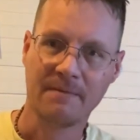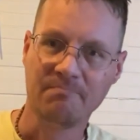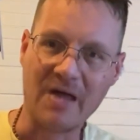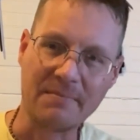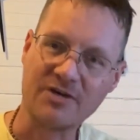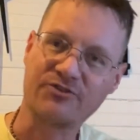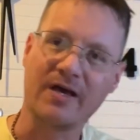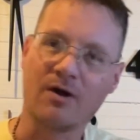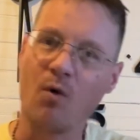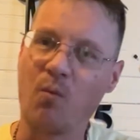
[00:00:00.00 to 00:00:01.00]
I'm not
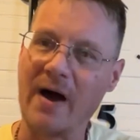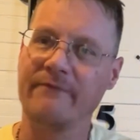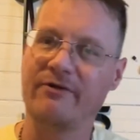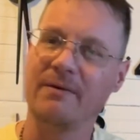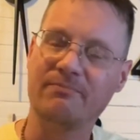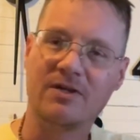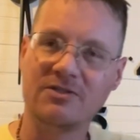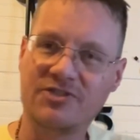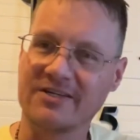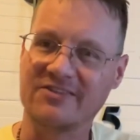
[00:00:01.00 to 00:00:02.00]
saying go wife up
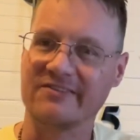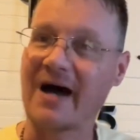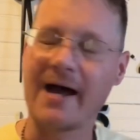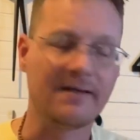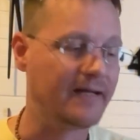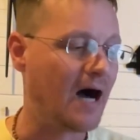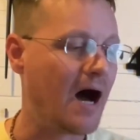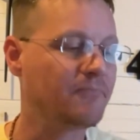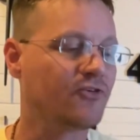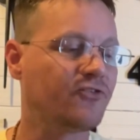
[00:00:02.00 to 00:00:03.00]
chicks in Thailand.
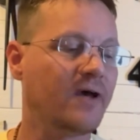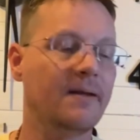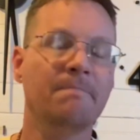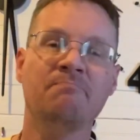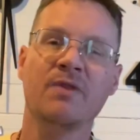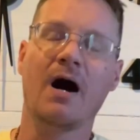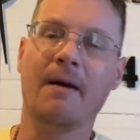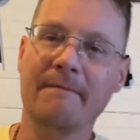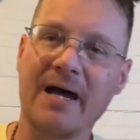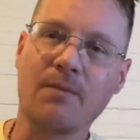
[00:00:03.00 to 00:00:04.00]
I'm just saying a
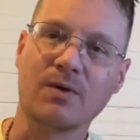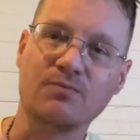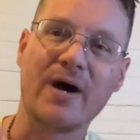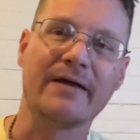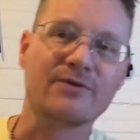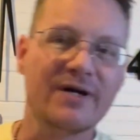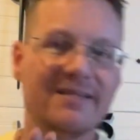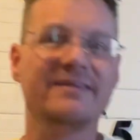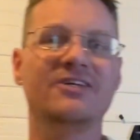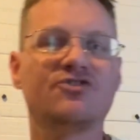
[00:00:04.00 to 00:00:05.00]
man would rather at
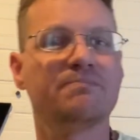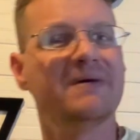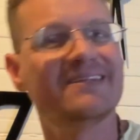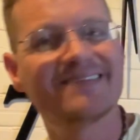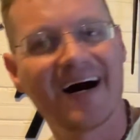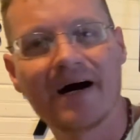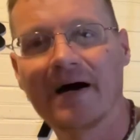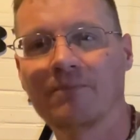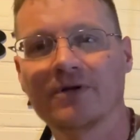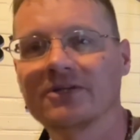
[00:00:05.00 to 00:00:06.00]
least spend
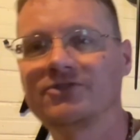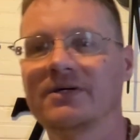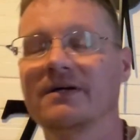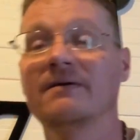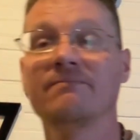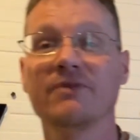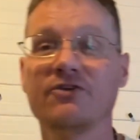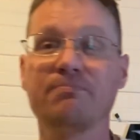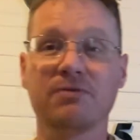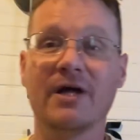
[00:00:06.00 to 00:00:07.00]
time with a chick
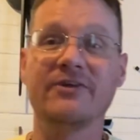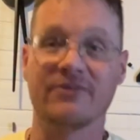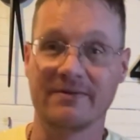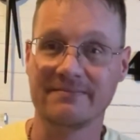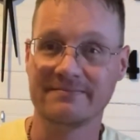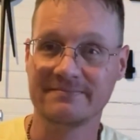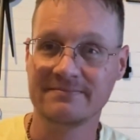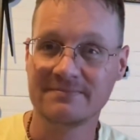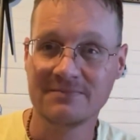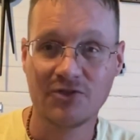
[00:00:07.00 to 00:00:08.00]
that's pleasant,
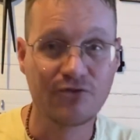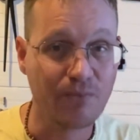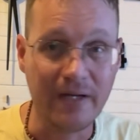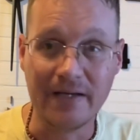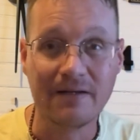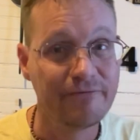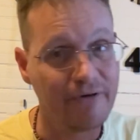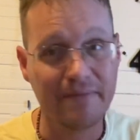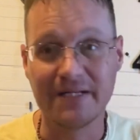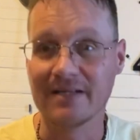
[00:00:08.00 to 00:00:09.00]
sweet,
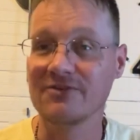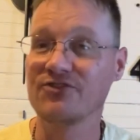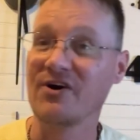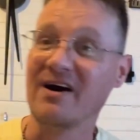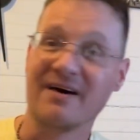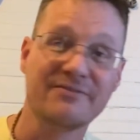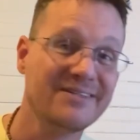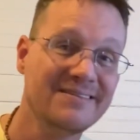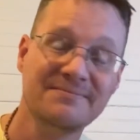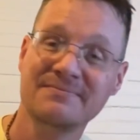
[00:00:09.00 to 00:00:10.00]
feminine, soft,
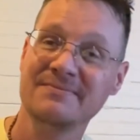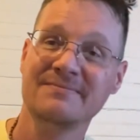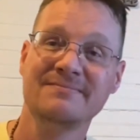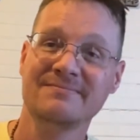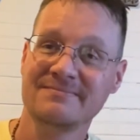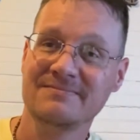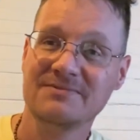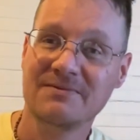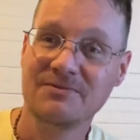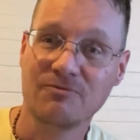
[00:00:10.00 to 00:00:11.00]

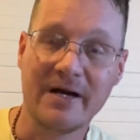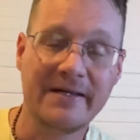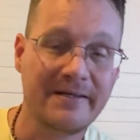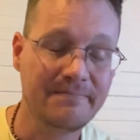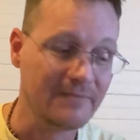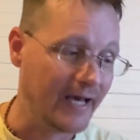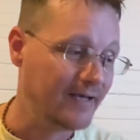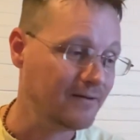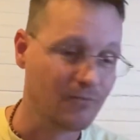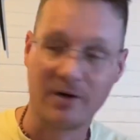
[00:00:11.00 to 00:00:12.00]
ready to,
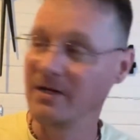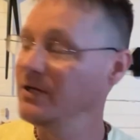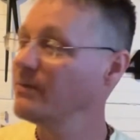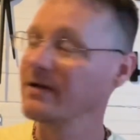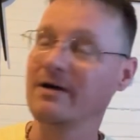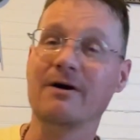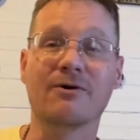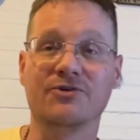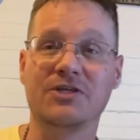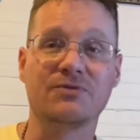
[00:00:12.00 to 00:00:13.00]
like, where do you want to
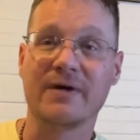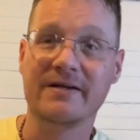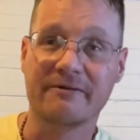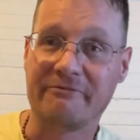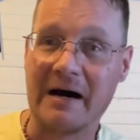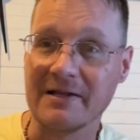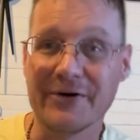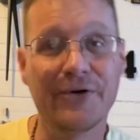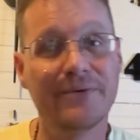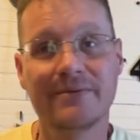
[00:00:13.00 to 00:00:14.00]
go? She's ready to follow.